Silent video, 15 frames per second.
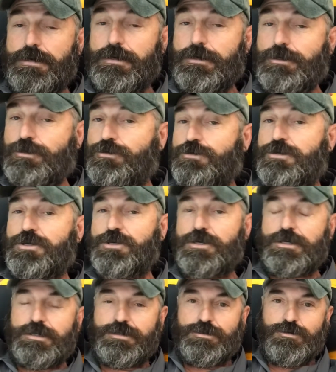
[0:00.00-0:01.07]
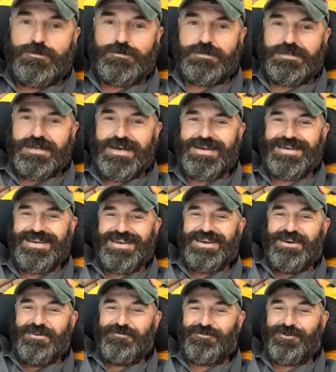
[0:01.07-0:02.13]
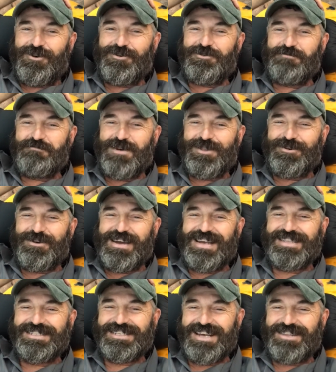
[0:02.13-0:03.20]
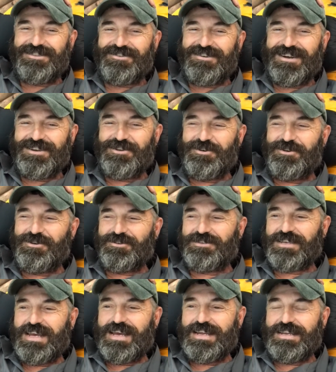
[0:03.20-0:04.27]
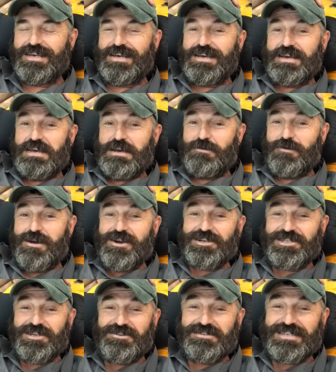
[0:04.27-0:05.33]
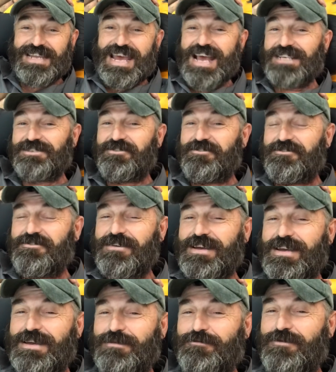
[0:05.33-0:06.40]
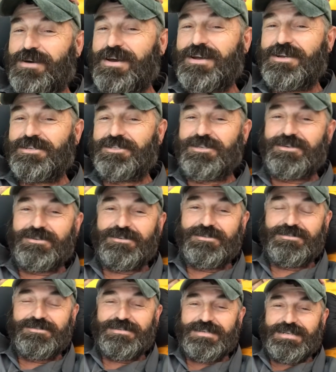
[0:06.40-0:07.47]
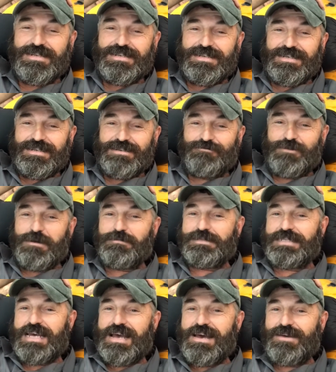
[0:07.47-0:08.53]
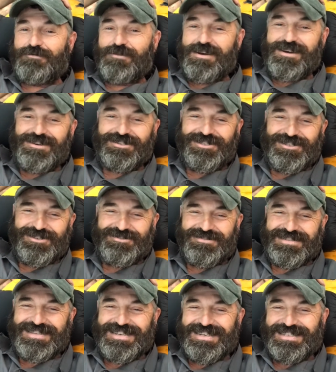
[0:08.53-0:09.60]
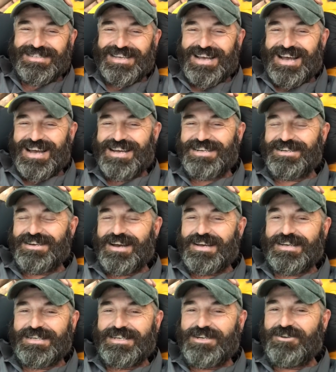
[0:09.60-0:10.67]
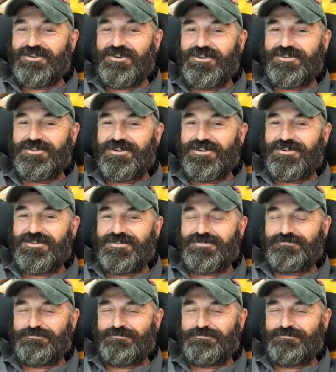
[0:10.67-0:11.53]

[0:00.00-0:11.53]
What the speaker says: Doing good. Don't, for all you mother hens out there, I know you're saying, why aren't you using Asker cream? Why aren't you rubbing down? Why aren't you doing this? I can hear all y'all